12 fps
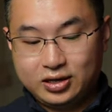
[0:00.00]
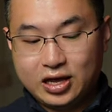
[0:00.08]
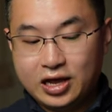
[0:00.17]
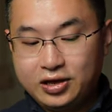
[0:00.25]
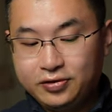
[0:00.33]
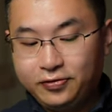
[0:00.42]

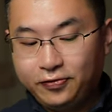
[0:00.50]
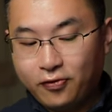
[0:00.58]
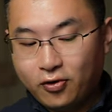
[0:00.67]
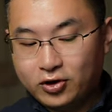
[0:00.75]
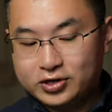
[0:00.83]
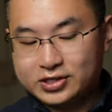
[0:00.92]
Can you
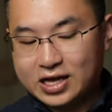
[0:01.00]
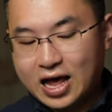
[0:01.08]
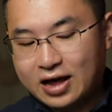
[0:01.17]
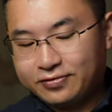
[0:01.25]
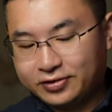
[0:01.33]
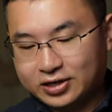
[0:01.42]
force
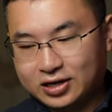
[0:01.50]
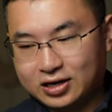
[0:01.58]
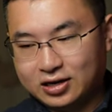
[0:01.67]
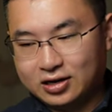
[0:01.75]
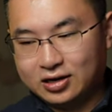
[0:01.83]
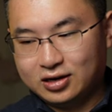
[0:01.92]

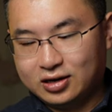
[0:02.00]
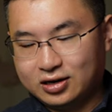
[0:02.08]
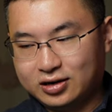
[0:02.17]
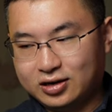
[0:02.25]
Africa,